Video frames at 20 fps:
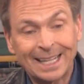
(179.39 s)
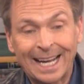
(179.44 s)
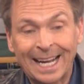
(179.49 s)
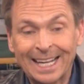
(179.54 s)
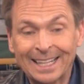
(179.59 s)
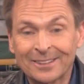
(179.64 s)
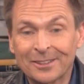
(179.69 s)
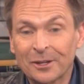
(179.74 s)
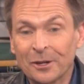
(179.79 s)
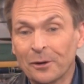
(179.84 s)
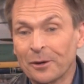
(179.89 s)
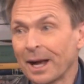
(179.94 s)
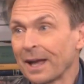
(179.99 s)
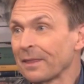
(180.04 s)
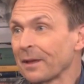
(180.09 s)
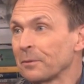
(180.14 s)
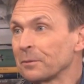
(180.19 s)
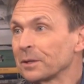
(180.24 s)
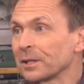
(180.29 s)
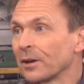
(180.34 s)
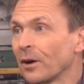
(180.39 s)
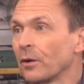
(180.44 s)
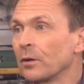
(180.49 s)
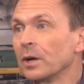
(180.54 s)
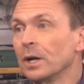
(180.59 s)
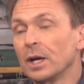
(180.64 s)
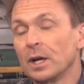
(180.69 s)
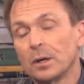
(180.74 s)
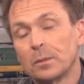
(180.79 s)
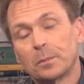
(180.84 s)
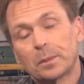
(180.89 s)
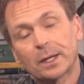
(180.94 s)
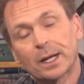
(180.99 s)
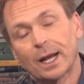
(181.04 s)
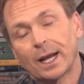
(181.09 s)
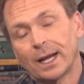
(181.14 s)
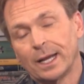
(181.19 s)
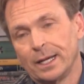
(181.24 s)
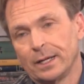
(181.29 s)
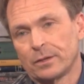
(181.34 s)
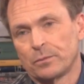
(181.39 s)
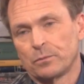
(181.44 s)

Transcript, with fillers: I don't know how that would go but it